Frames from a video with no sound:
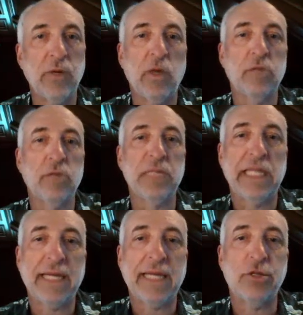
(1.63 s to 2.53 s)
Hello and
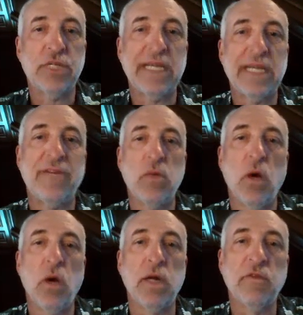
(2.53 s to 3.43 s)
welcome to Lecture
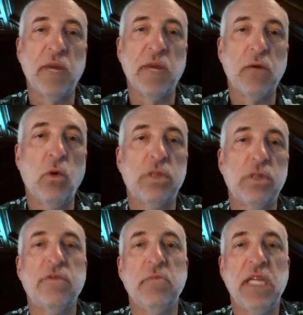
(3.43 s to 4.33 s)
71 of my
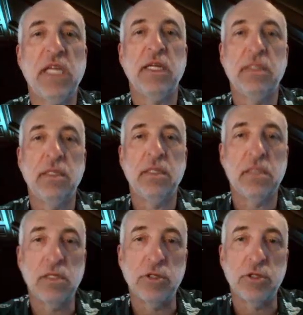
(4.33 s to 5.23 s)
course From
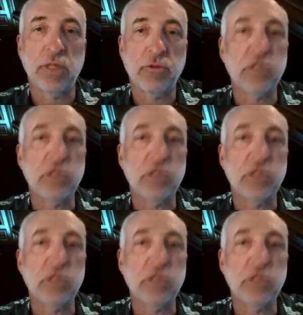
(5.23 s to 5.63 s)
Data to Decisions.